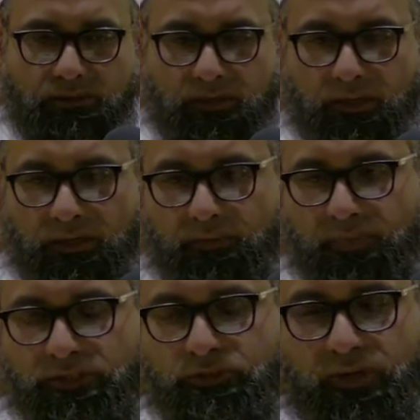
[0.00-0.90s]
Targheeb
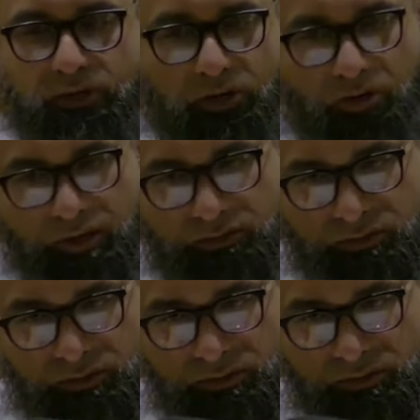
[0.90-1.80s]
means to
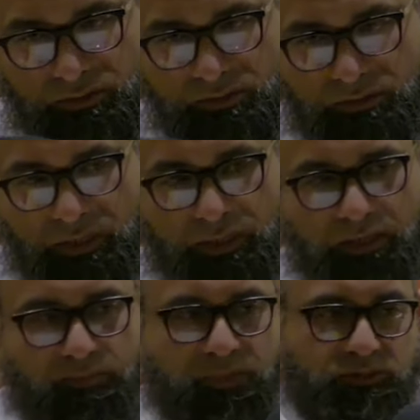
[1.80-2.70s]
encourage.
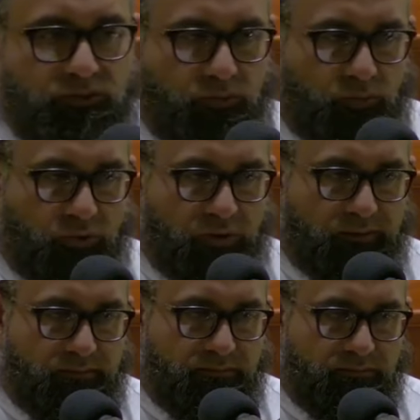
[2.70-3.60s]
Tarheeb means to
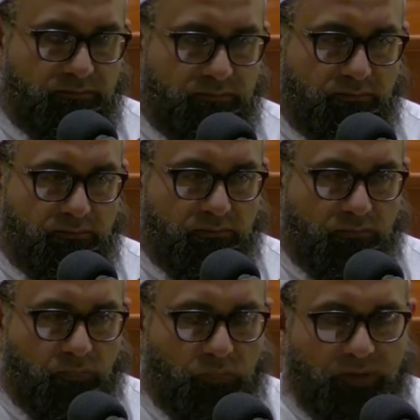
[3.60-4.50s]
warn.
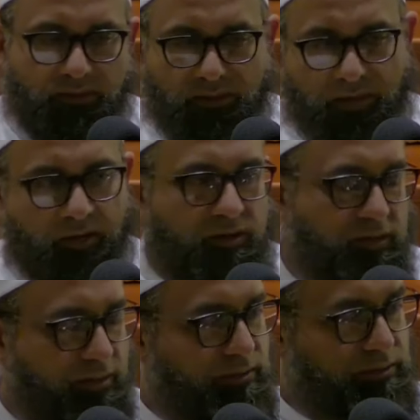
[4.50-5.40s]
Right, the
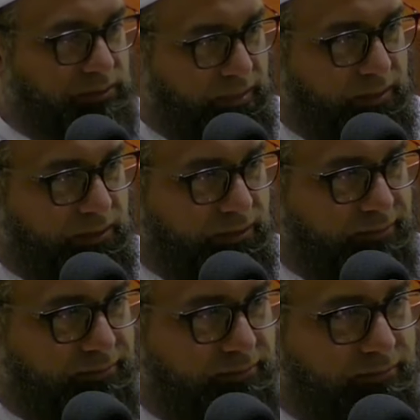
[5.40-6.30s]
carrot and the stick.
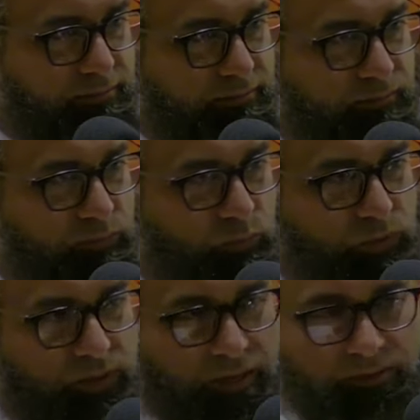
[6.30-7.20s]

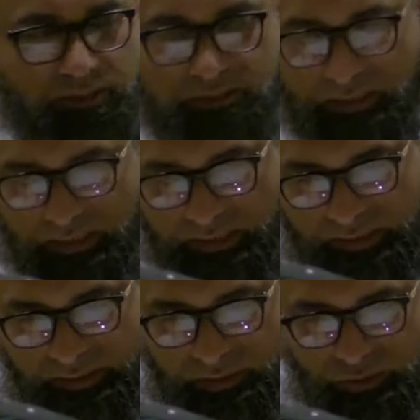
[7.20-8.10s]
Right, how they say in
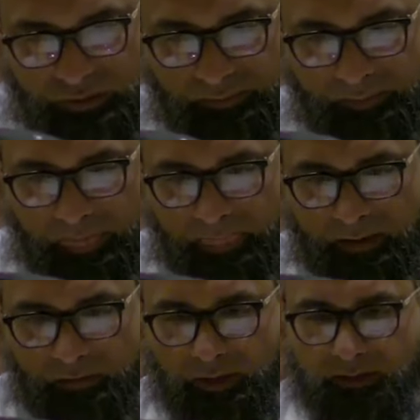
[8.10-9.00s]
English.
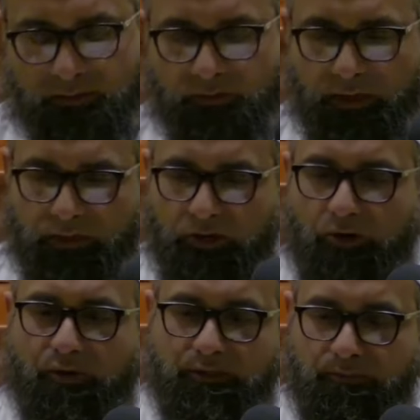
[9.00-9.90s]
Right, to
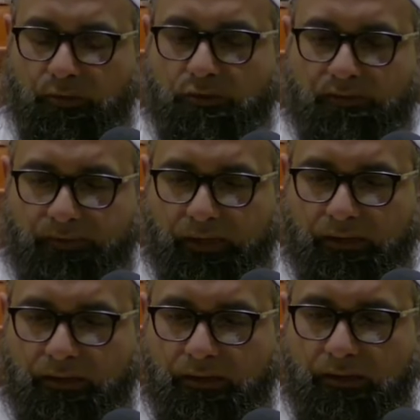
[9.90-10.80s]
encourage, motivate,